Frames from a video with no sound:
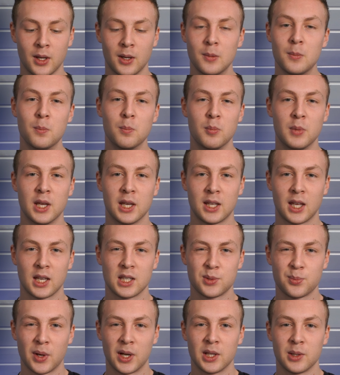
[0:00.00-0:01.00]
make
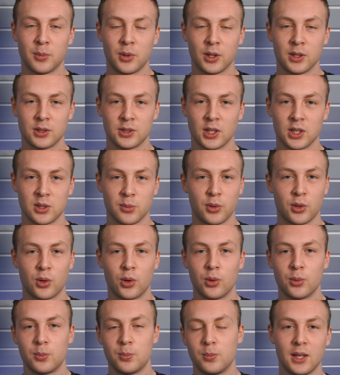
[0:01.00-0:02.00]
expandable and changeable
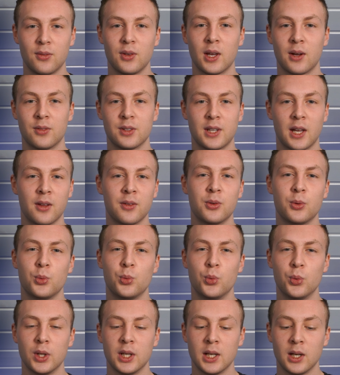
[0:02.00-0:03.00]
code if you haven't had
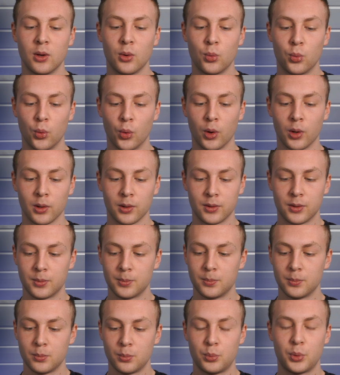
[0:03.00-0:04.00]
real world
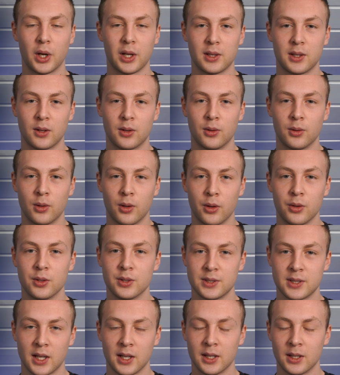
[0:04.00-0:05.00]
practical
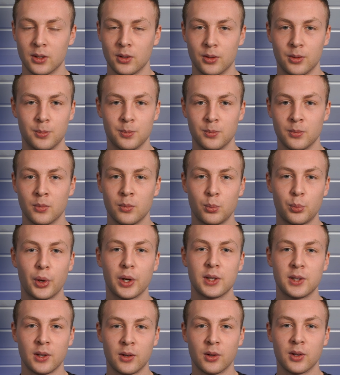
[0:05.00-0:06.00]
understanding or
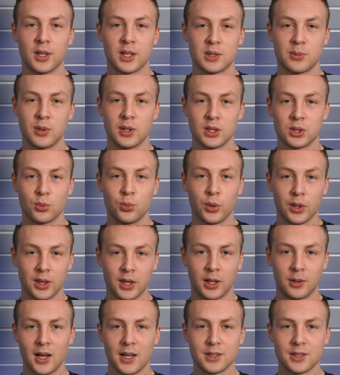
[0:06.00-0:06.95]
practical experience with that.